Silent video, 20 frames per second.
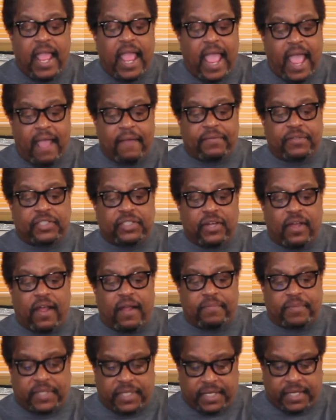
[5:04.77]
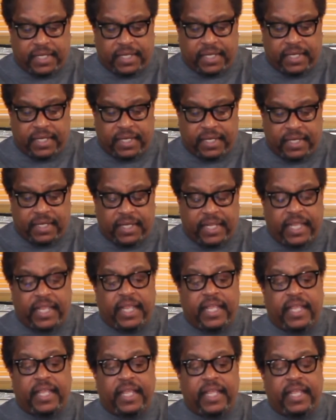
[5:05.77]
F sharp, D,
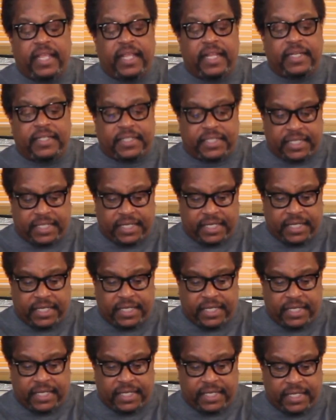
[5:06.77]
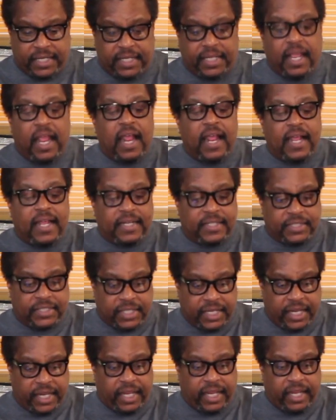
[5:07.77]
E, D,
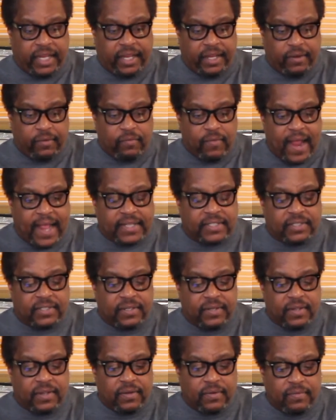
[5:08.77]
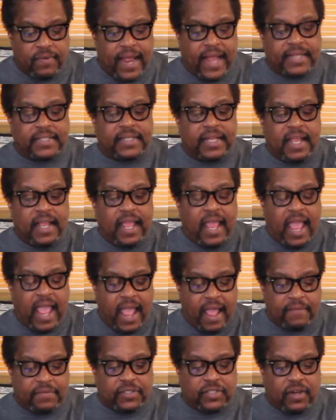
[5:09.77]
D, rest, rest.
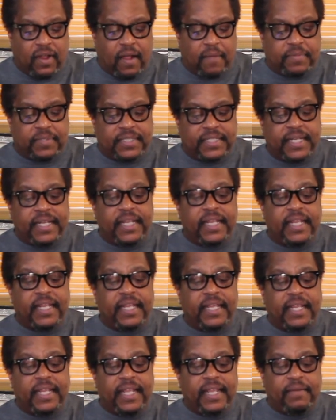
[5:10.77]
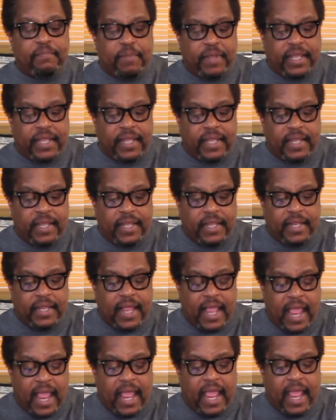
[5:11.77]
F sharp, C,
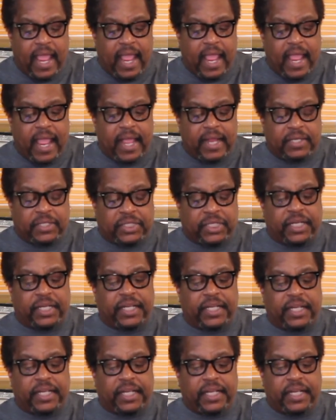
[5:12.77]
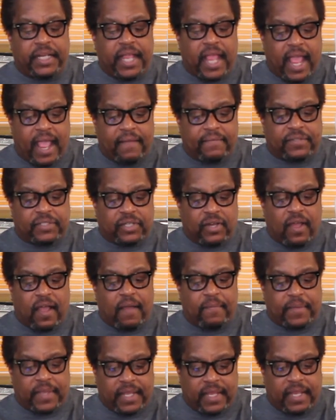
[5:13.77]
B, A, G, F
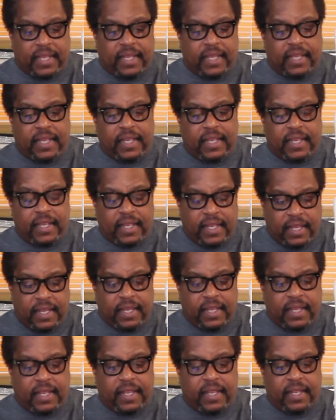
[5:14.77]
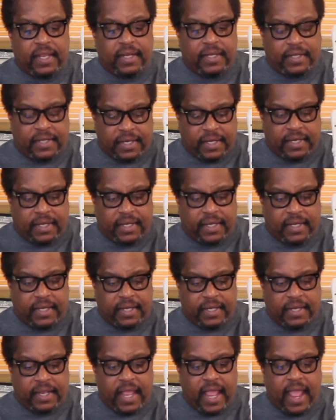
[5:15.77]
sharp, E, E,
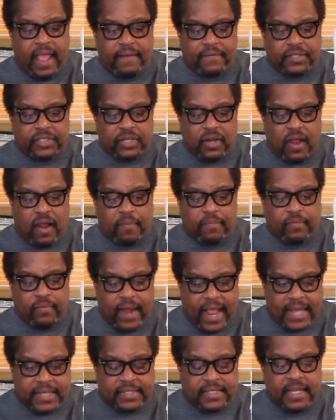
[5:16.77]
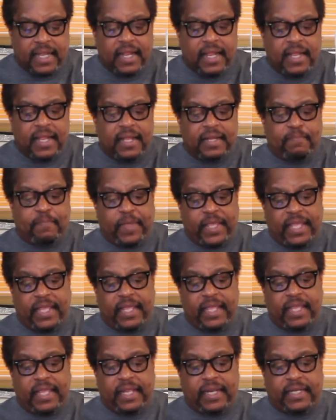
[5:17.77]
D, F sharp, rest.
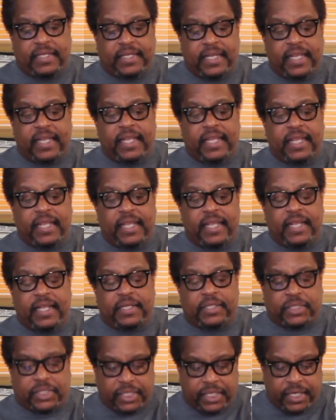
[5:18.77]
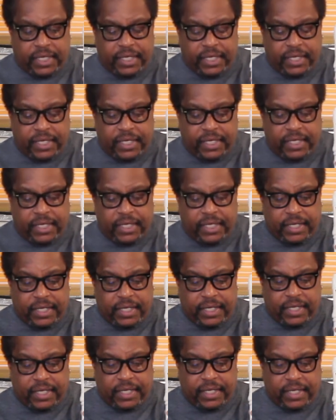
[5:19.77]
B, D,
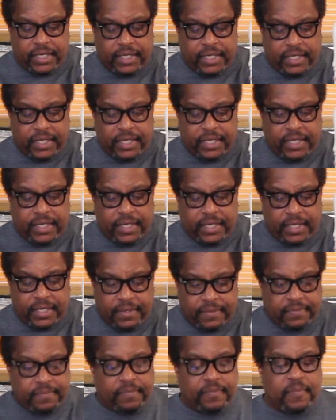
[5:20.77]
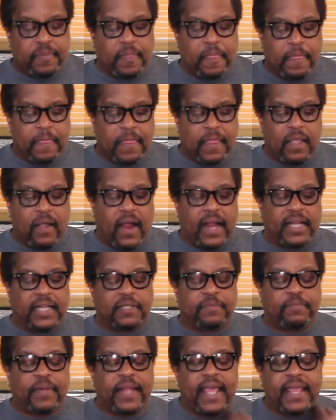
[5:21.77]
G. Alright,
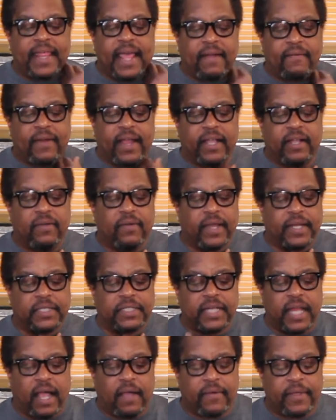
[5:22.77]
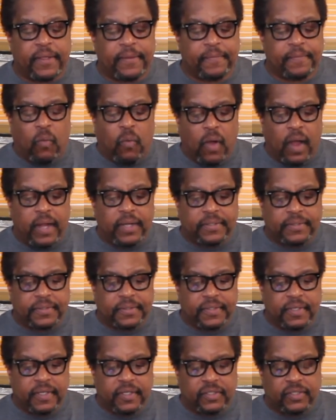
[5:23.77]
let's play that right quick, shall we? 1,
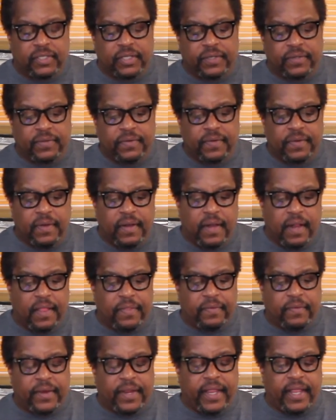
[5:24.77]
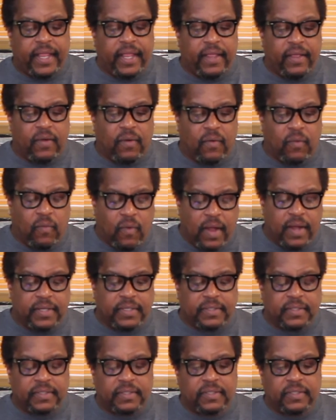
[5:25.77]
2, 3, or
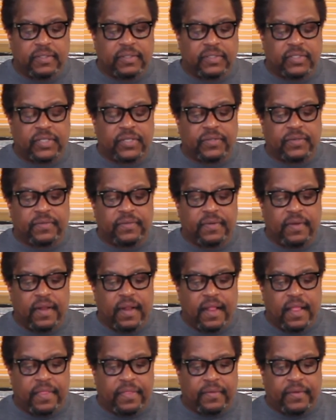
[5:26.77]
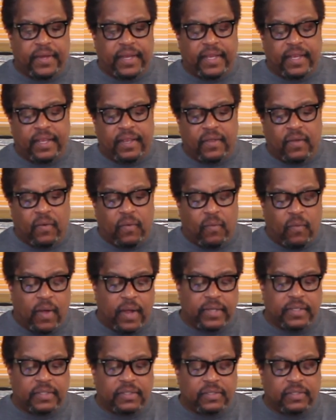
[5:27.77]
1, 2, 3, or
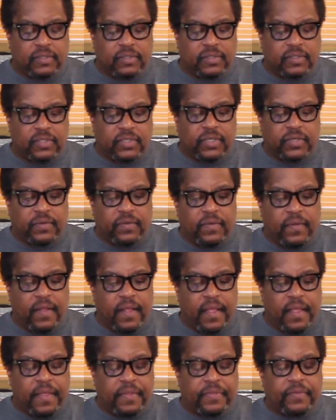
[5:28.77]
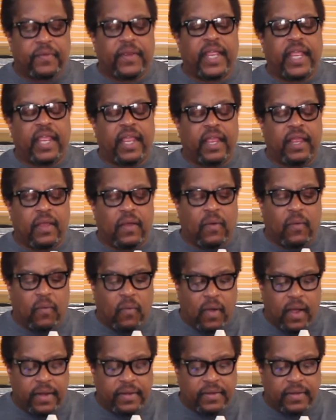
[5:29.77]
1, 2, 3, or
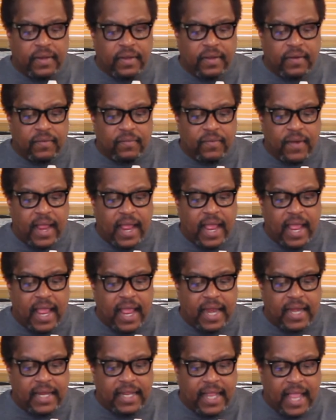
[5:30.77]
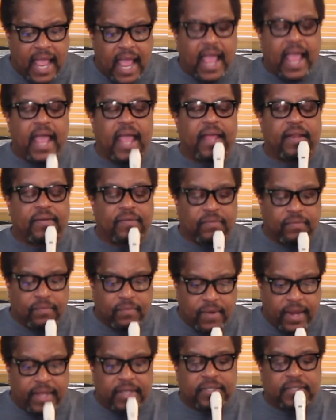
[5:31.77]
1. Ready and
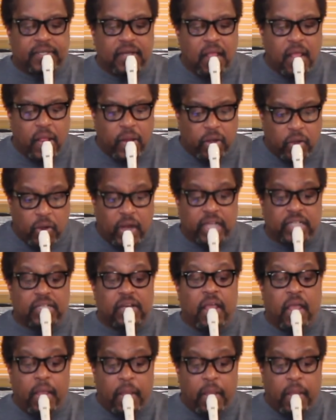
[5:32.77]
rest, rest.